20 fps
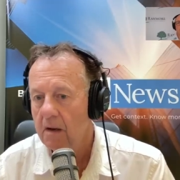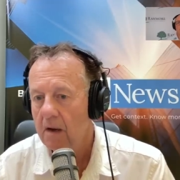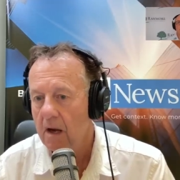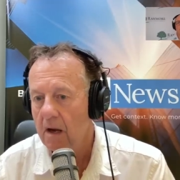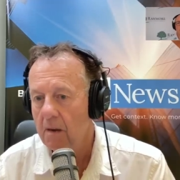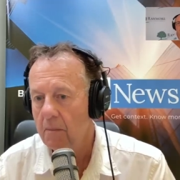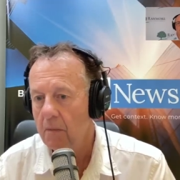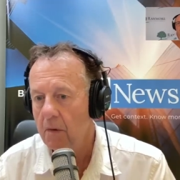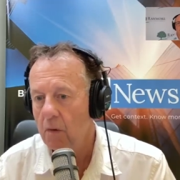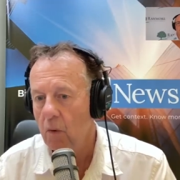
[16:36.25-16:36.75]

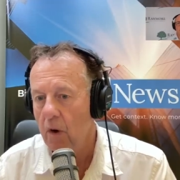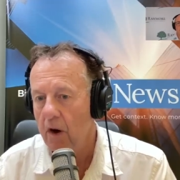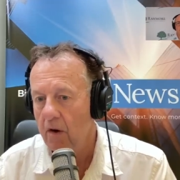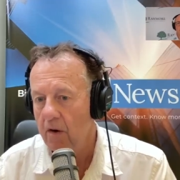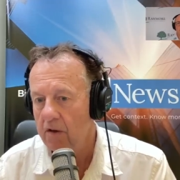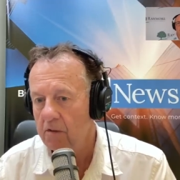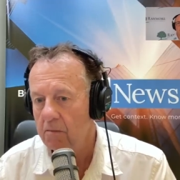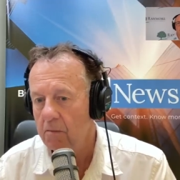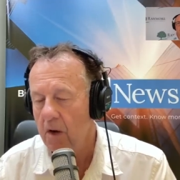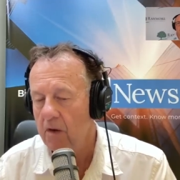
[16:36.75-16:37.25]
Um,
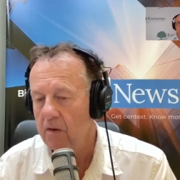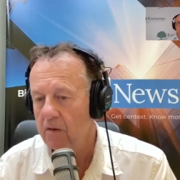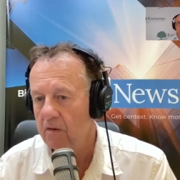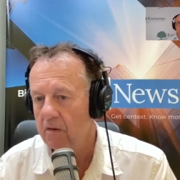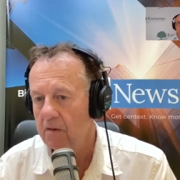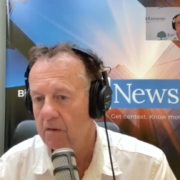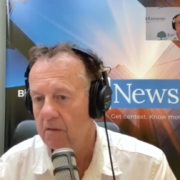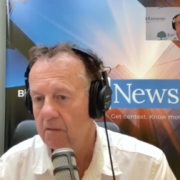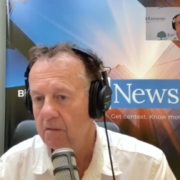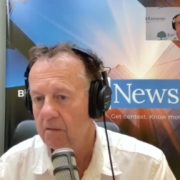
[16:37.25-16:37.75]
whereas
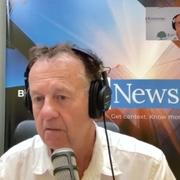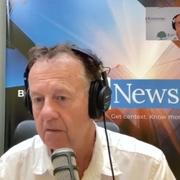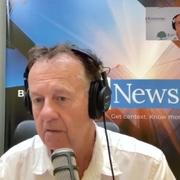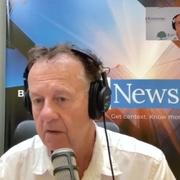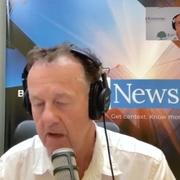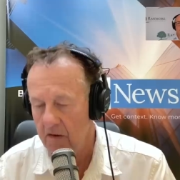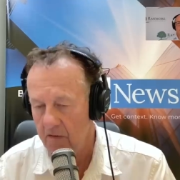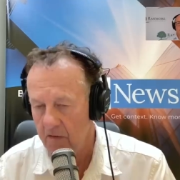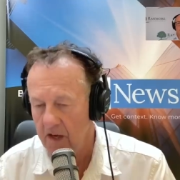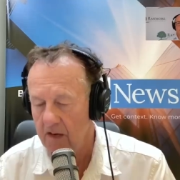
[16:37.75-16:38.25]
most
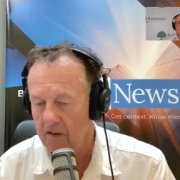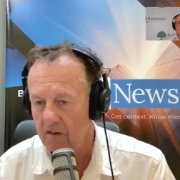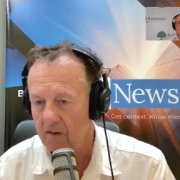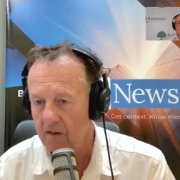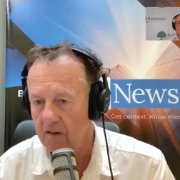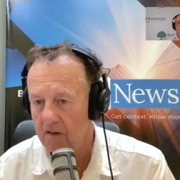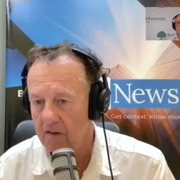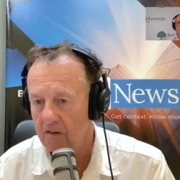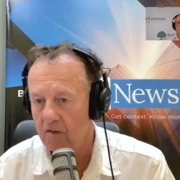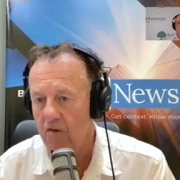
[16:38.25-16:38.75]

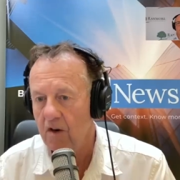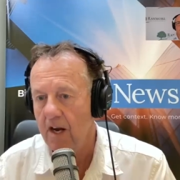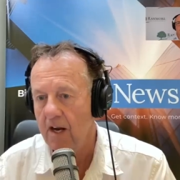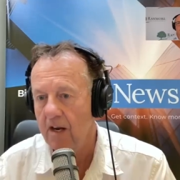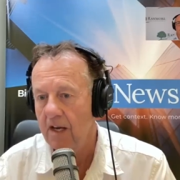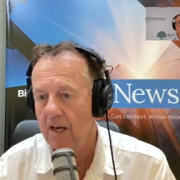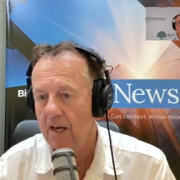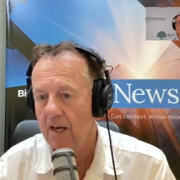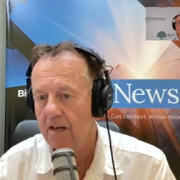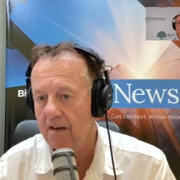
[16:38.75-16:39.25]
investors try
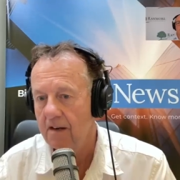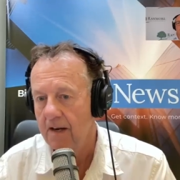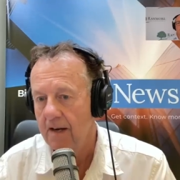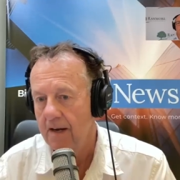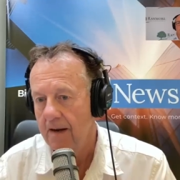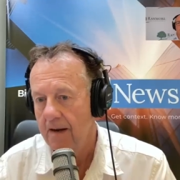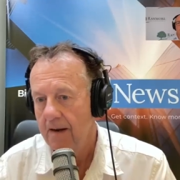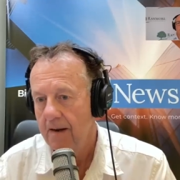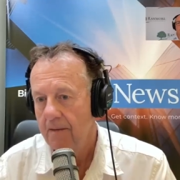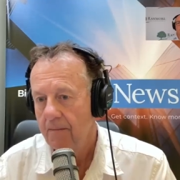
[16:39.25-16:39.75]
to get
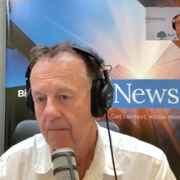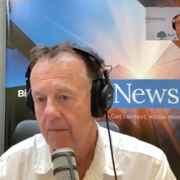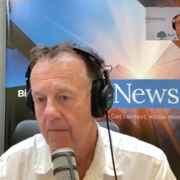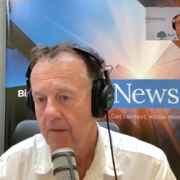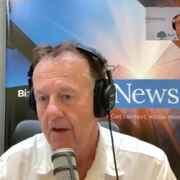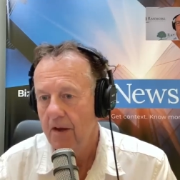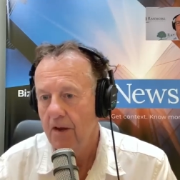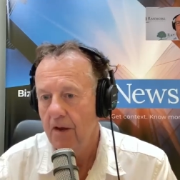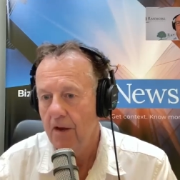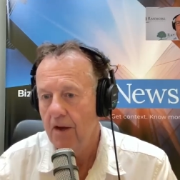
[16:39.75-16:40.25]

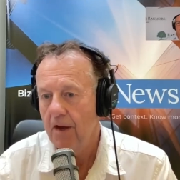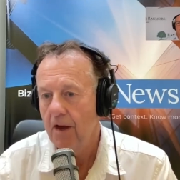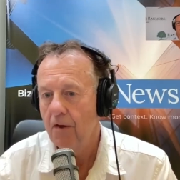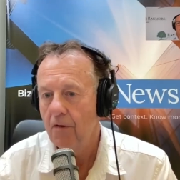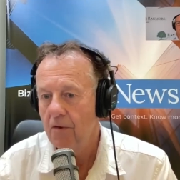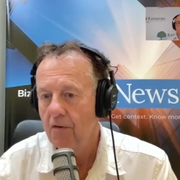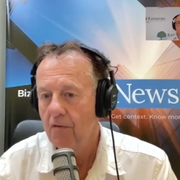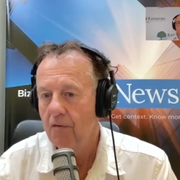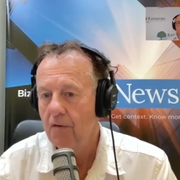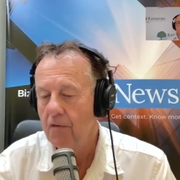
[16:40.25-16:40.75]
uh,
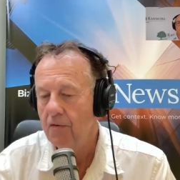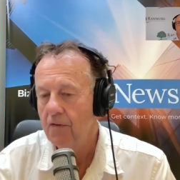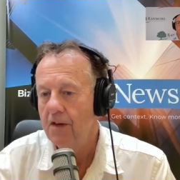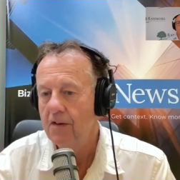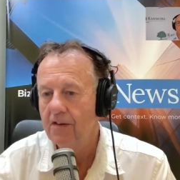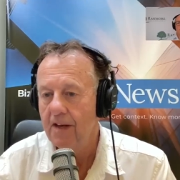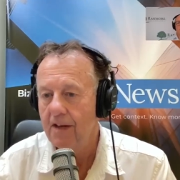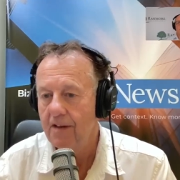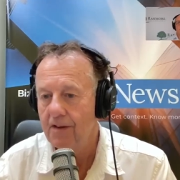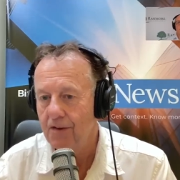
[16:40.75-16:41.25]
150
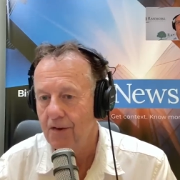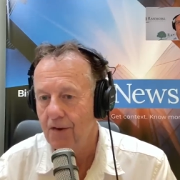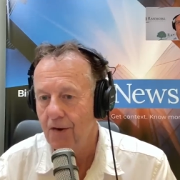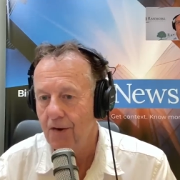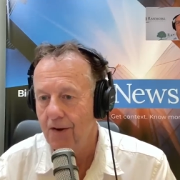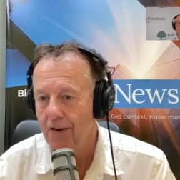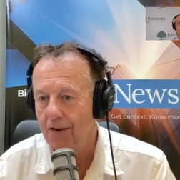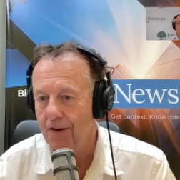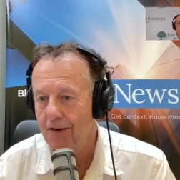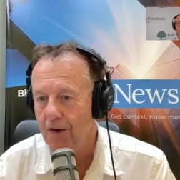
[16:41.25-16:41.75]
cents
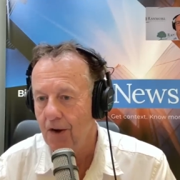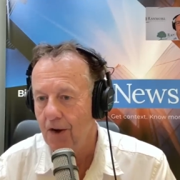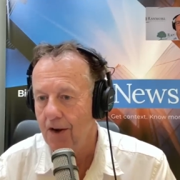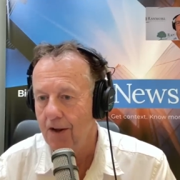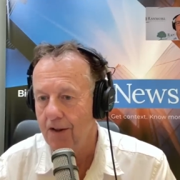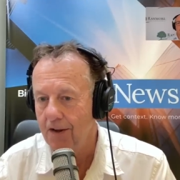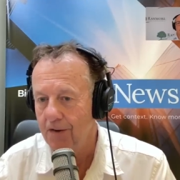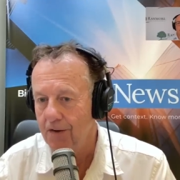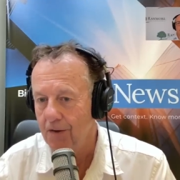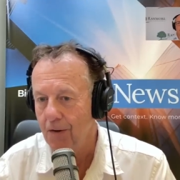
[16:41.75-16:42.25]
on a dollar
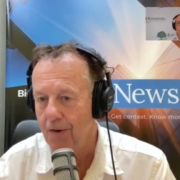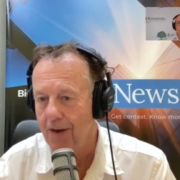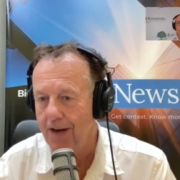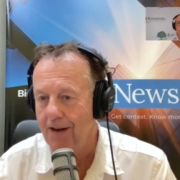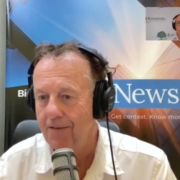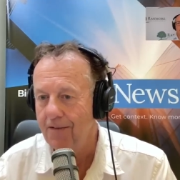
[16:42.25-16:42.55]
that's already